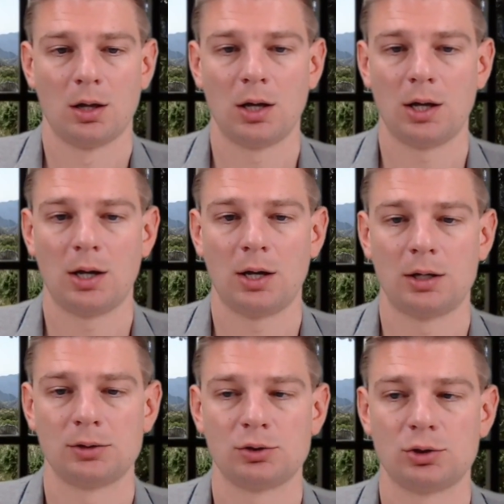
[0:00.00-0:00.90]

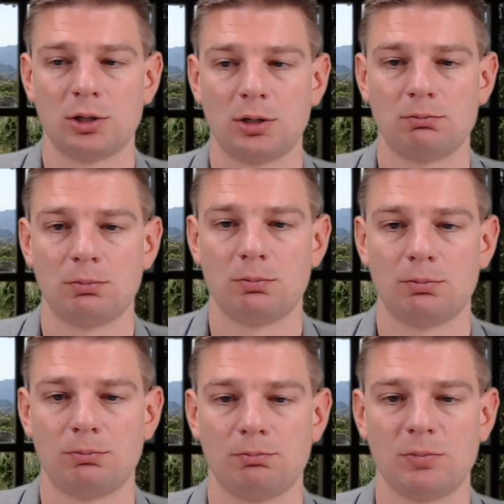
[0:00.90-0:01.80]
And
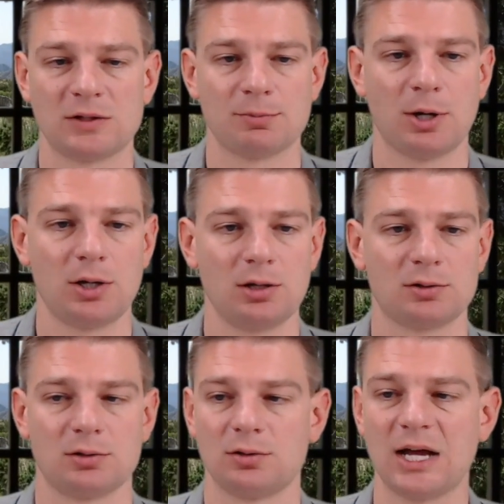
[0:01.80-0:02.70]
that's about
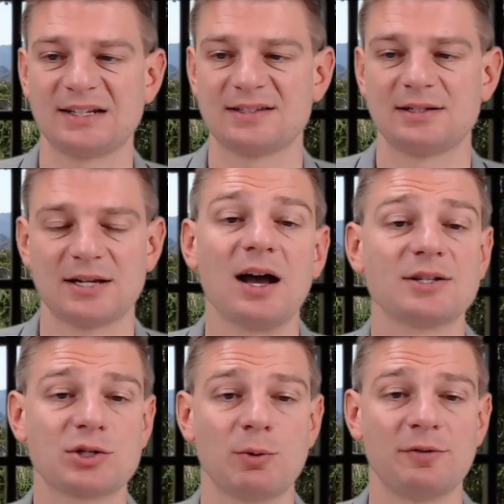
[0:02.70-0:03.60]
it. That's the
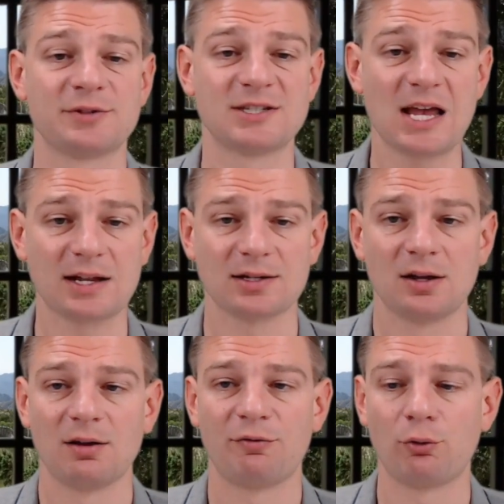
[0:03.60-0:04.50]
task we've set
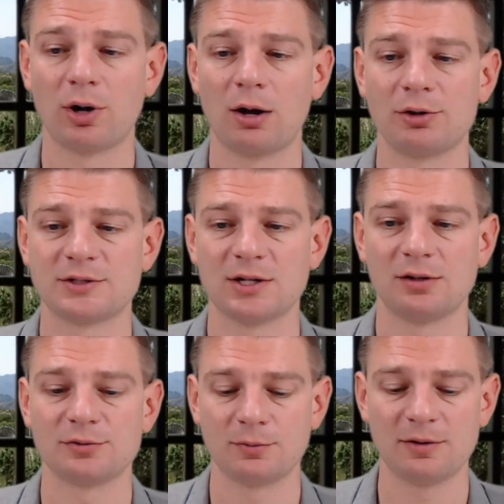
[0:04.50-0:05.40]
for
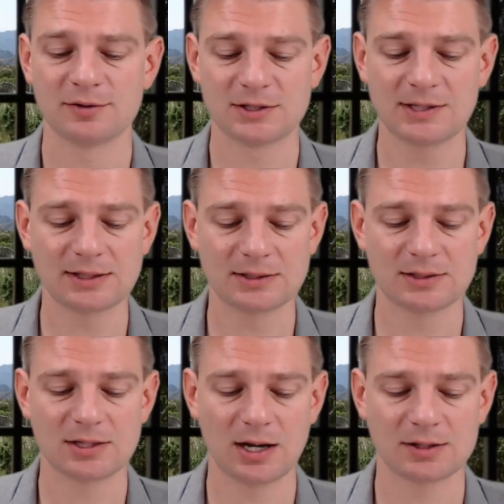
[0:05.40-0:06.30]
ourselves. We've set the
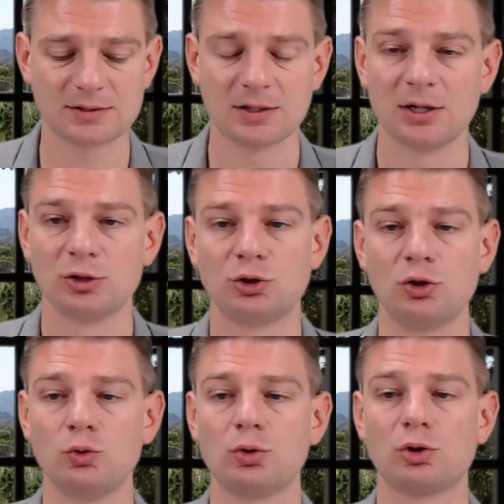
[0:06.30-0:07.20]
task
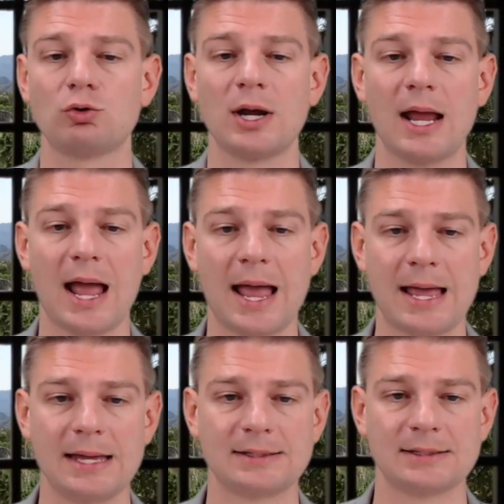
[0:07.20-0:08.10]
to
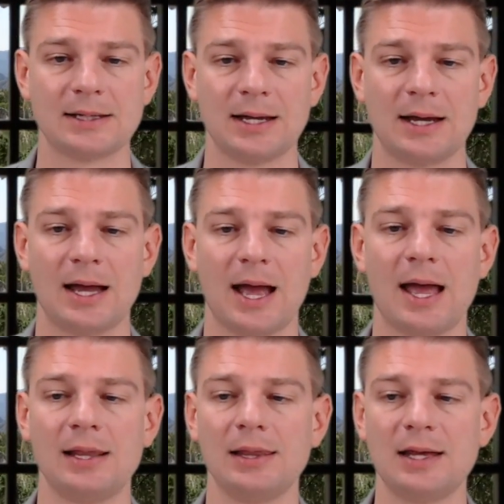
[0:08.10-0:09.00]
create
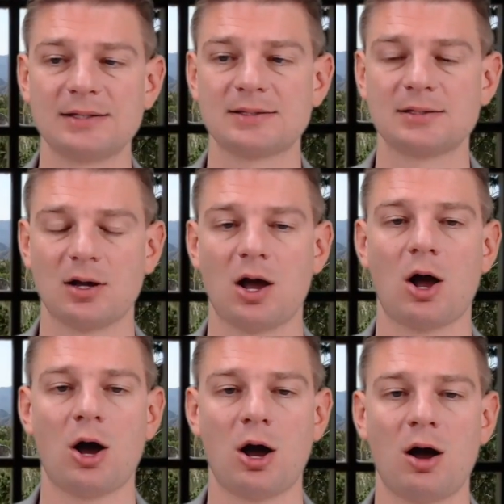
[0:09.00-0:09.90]
a list
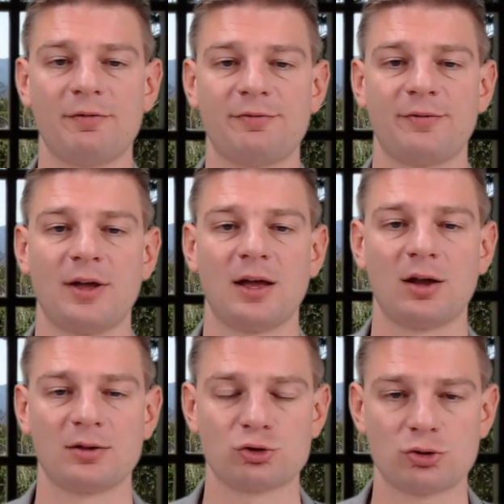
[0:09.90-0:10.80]
of
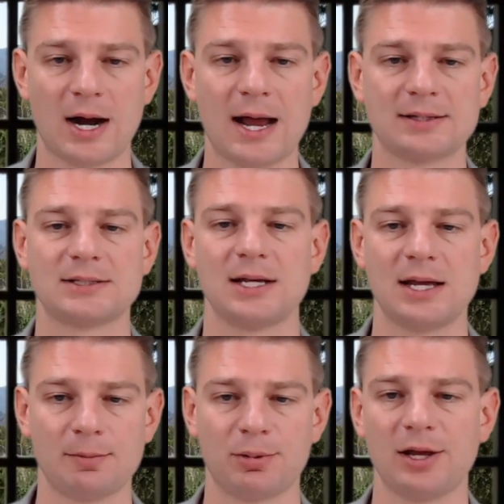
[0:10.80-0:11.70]
tracks
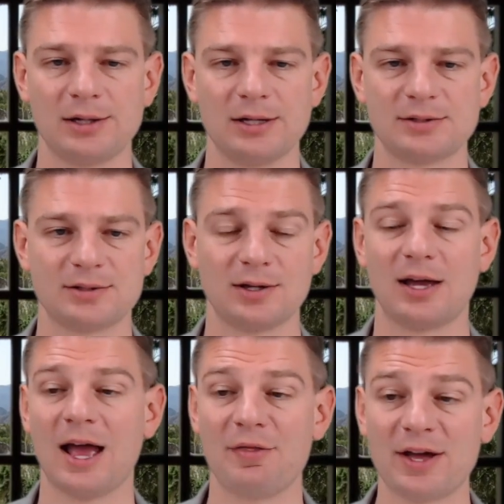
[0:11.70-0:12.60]
in a playlist.
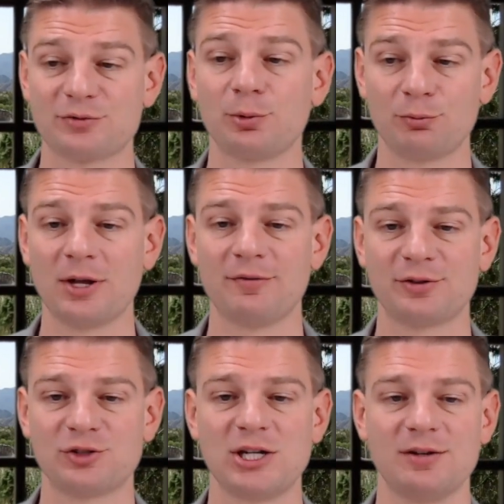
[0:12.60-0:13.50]
And that's what we have
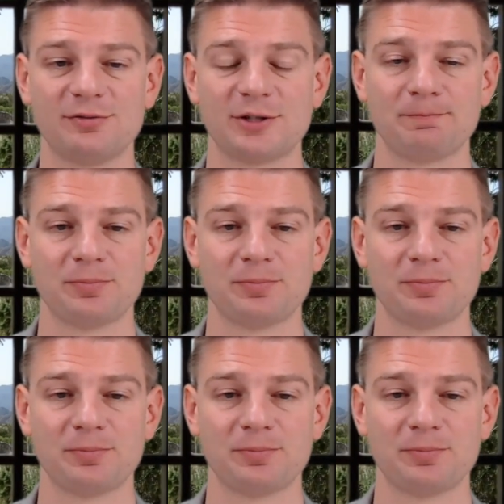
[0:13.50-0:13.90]
achieved.